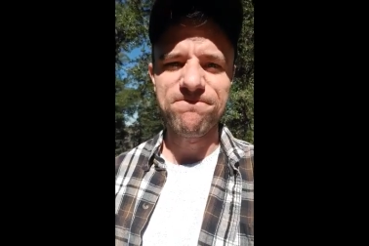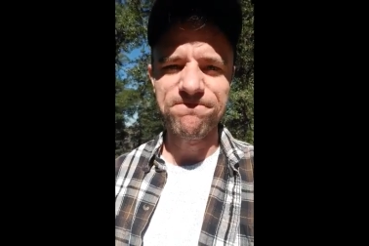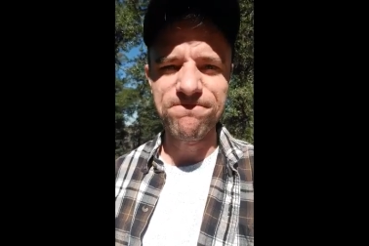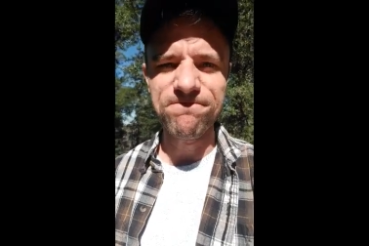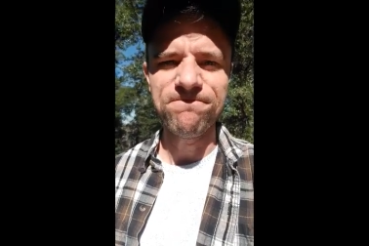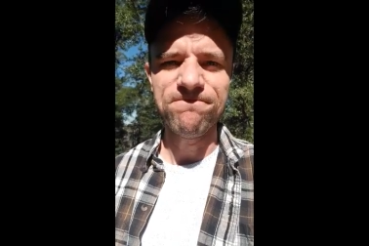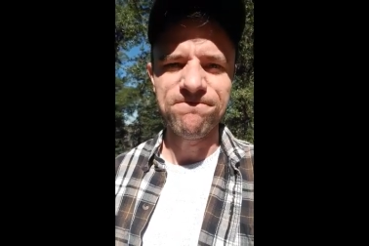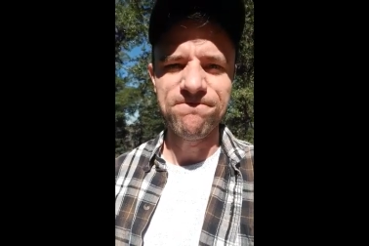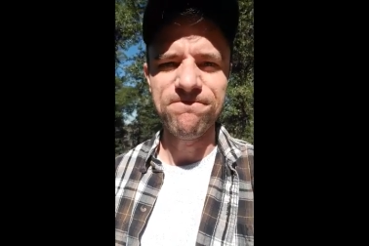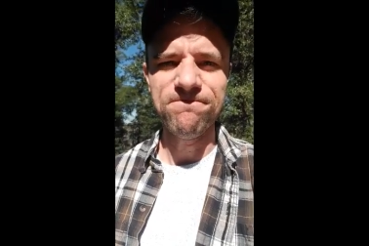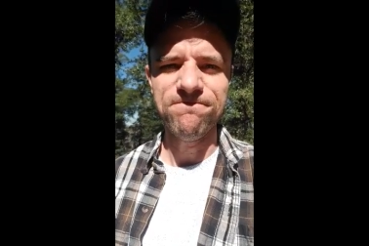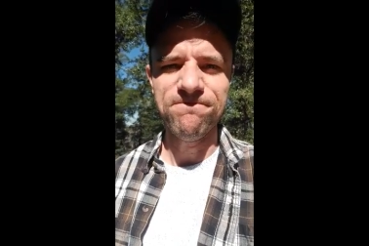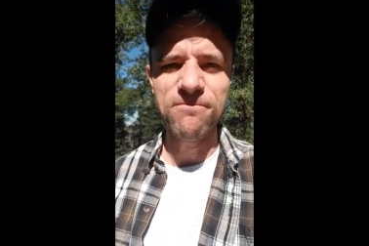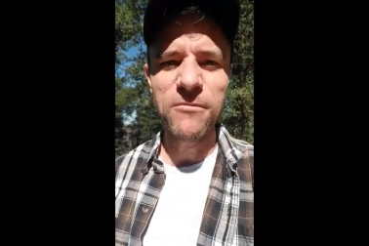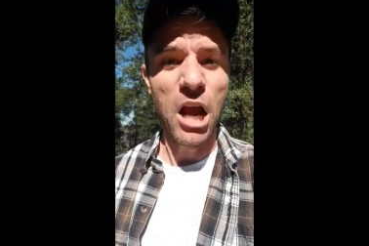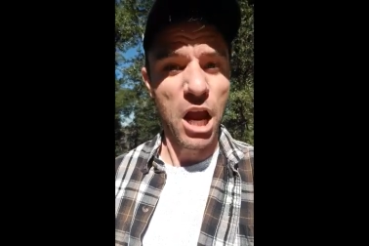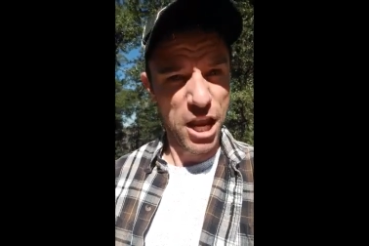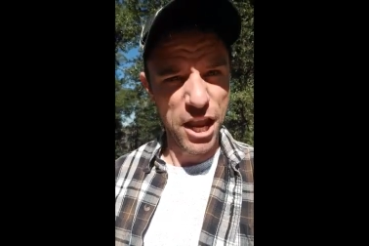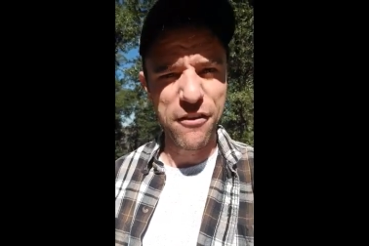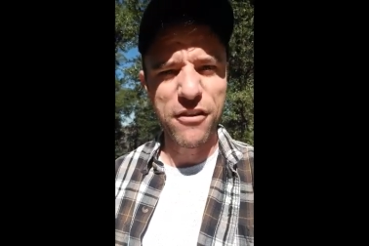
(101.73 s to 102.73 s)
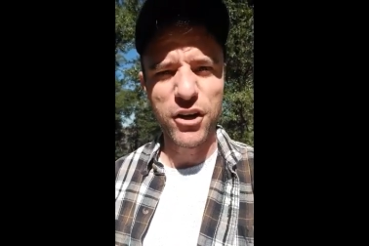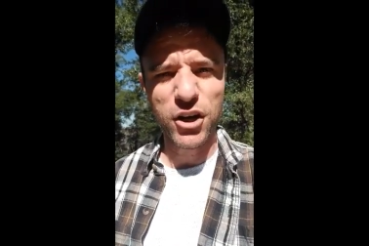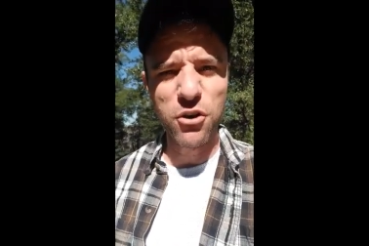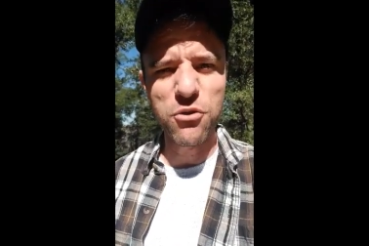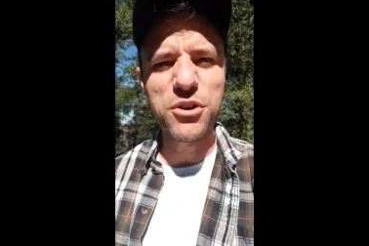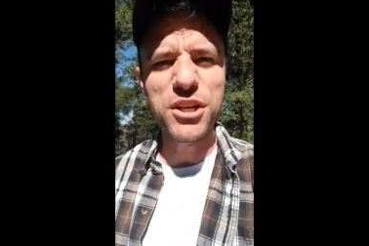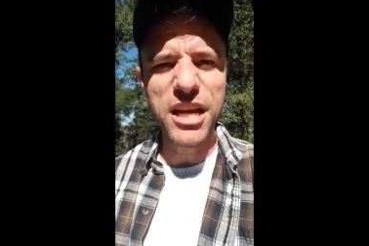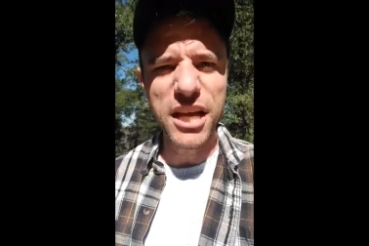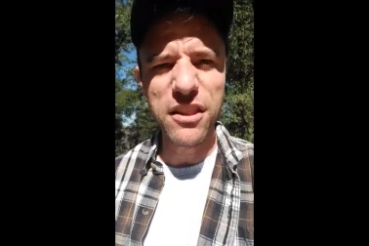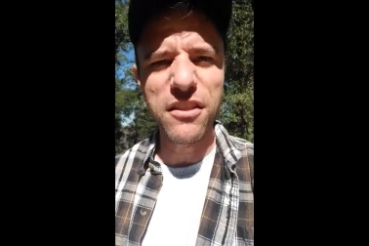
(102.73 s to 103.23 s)
Mm-hmm. Yeah, they're going
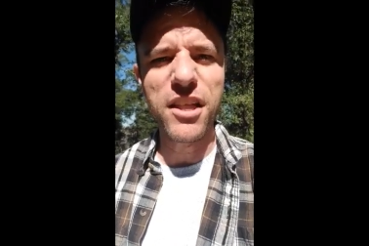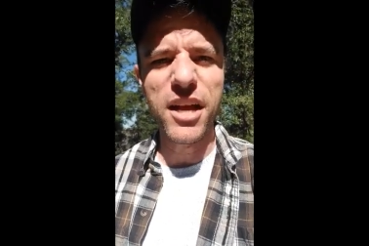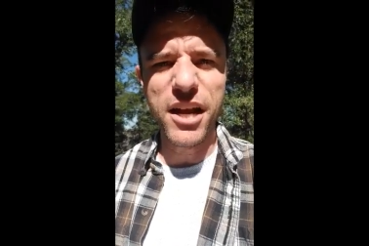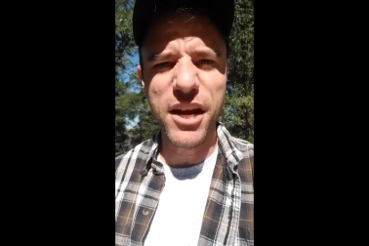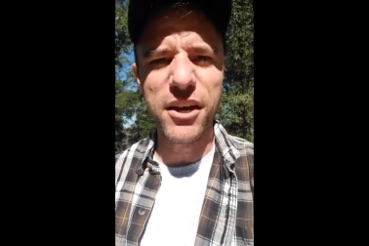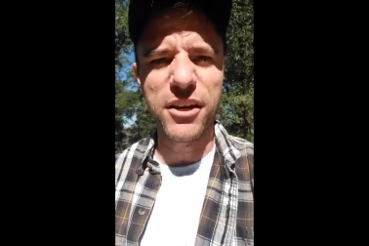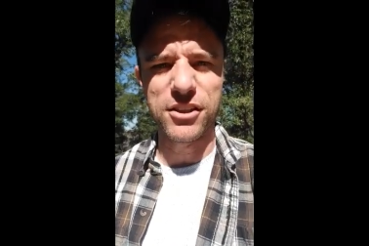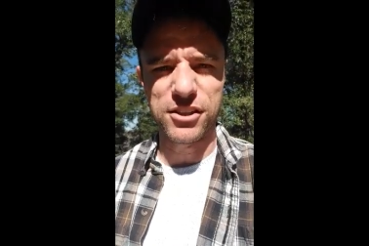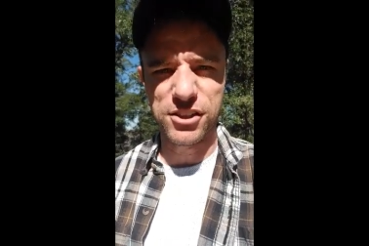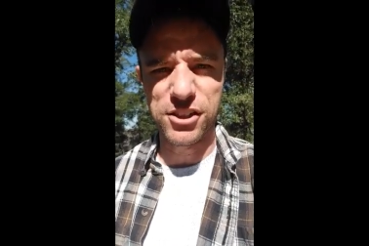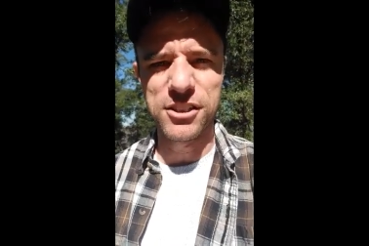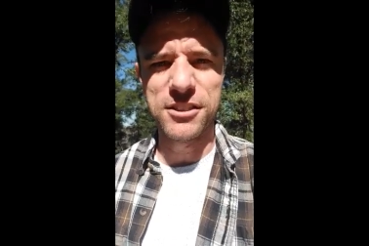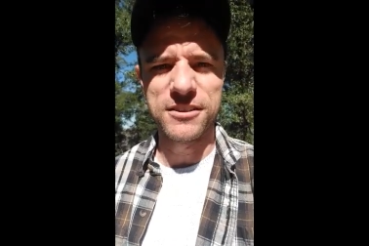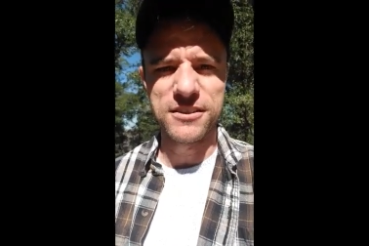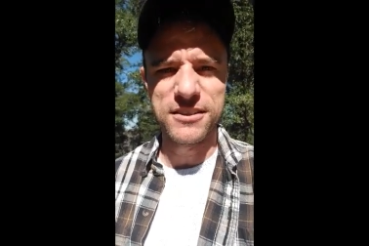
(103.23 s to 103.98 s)
to get theirs.